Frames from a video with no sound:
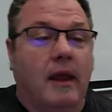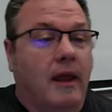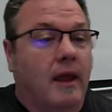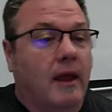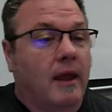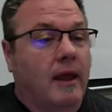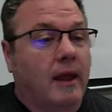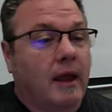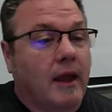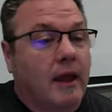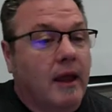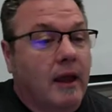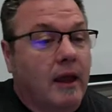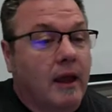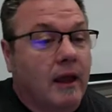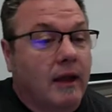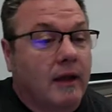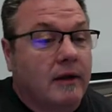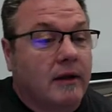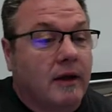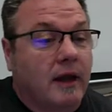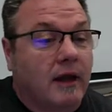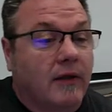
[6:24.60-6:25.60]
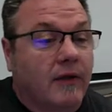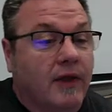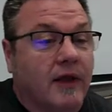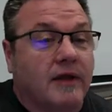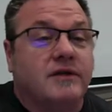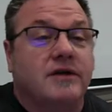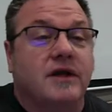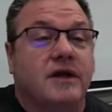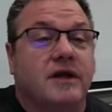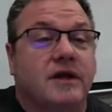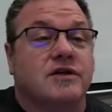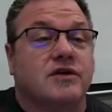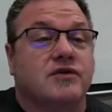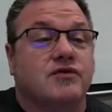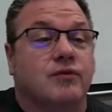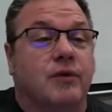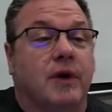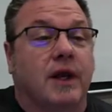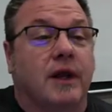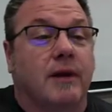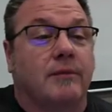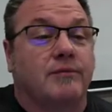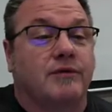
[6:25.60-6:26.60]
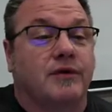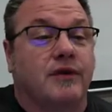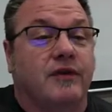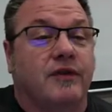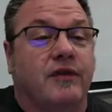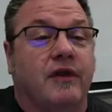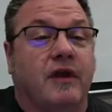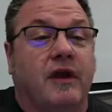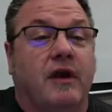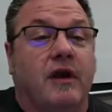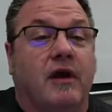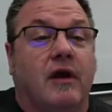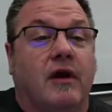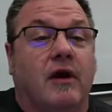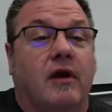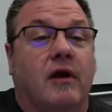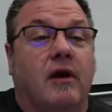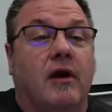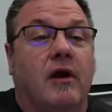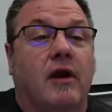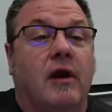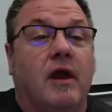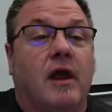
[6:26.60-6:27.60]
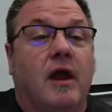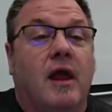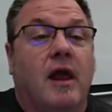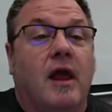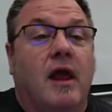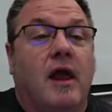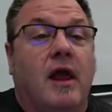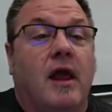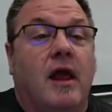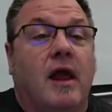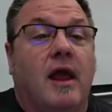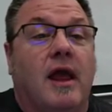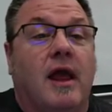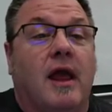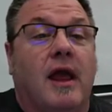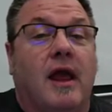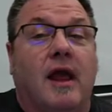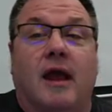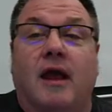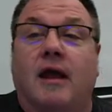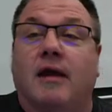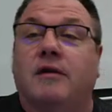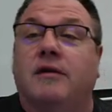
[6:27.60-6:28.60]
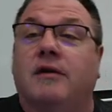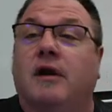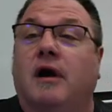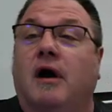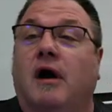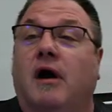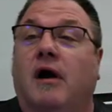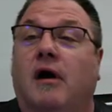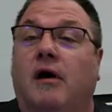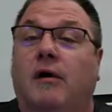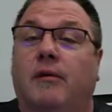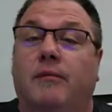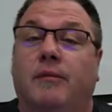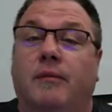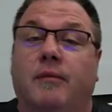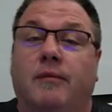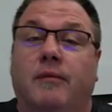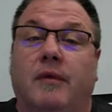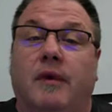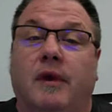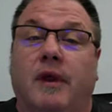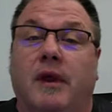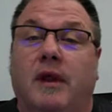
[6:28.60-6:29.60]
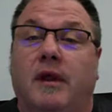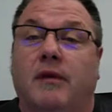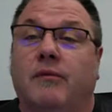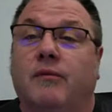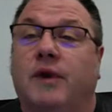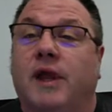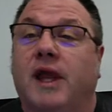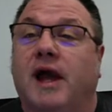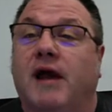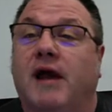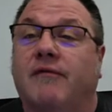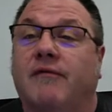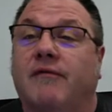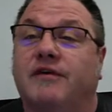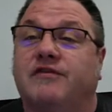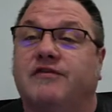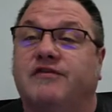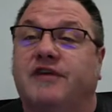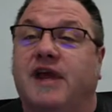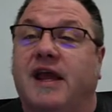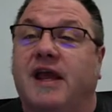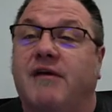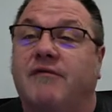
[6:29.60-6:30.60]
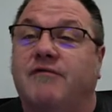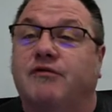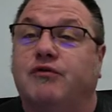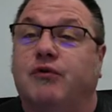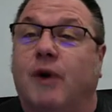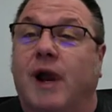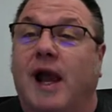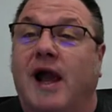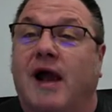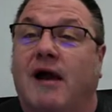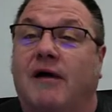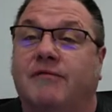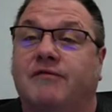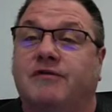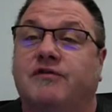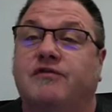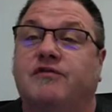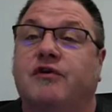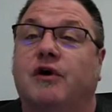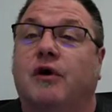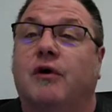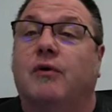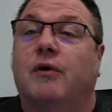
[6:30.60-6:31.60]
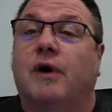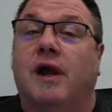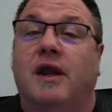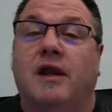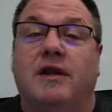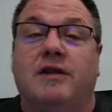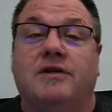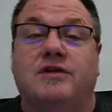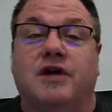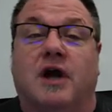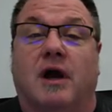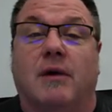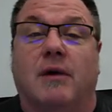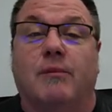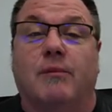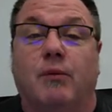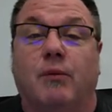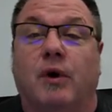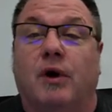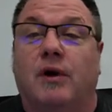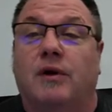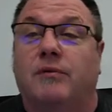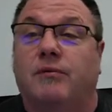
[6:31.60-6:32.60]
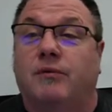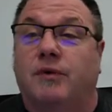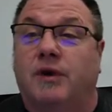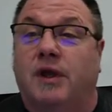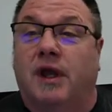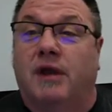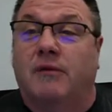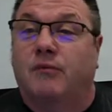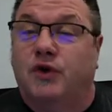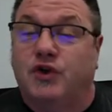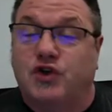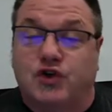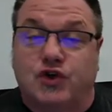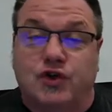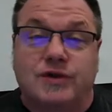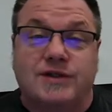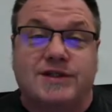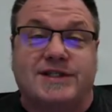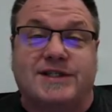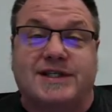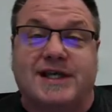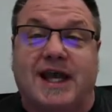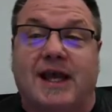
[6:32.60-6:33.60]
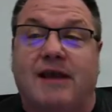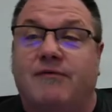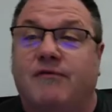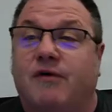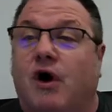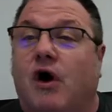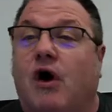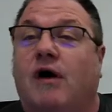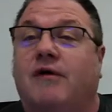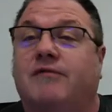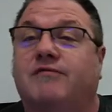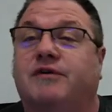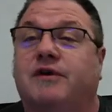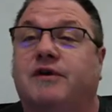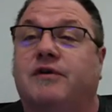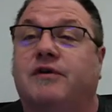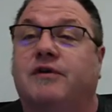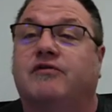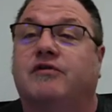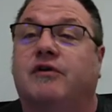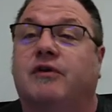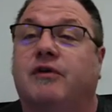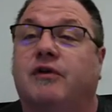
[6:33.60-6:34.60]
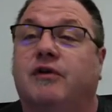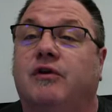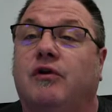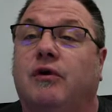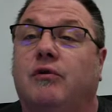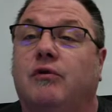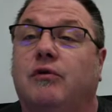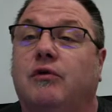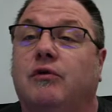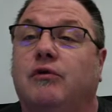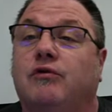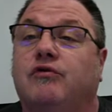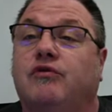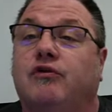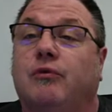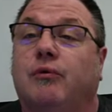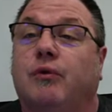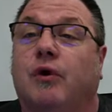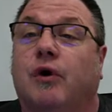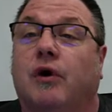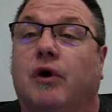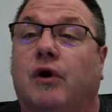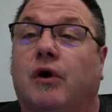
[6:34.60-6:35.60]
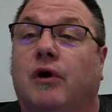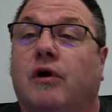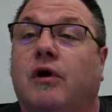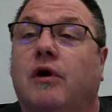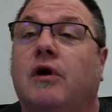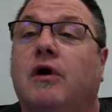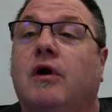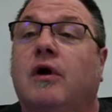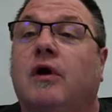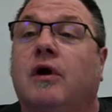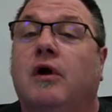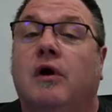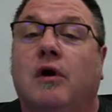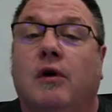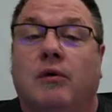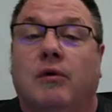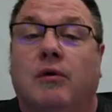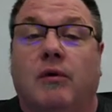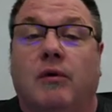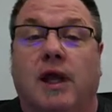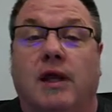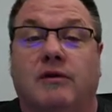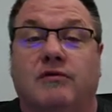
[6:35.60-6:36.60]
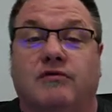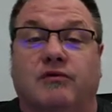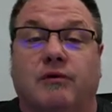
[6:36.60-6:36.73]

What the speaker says: And yeah, that takes us right up to there. And we have the save draft. So anytime we should save often so that you don't lose your work, right?